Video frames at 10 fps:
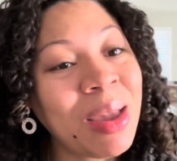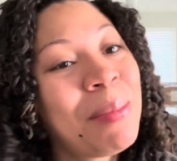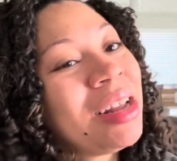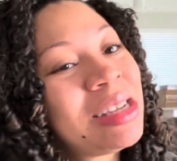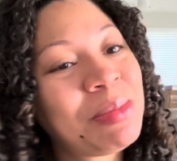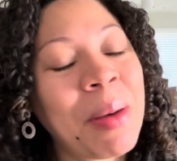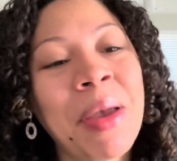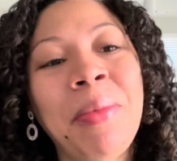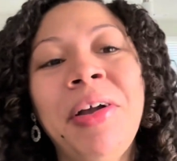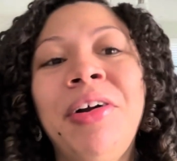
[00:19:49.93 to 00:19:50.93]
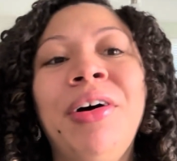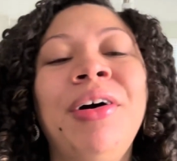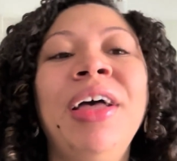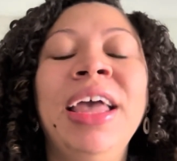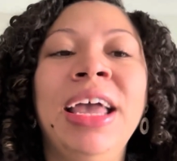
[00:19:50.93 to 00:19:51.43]
But that's my baby
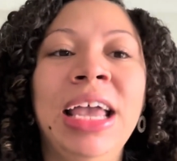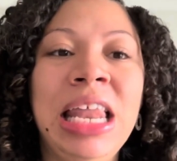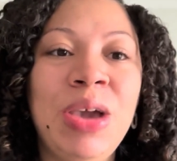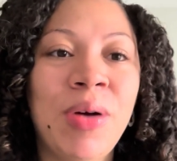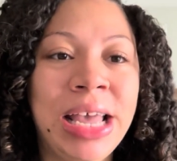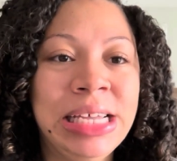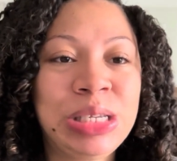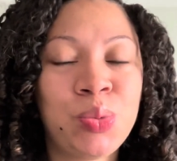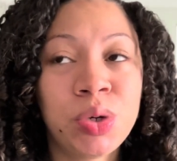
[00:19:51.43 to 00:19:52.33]
girl. Anyways,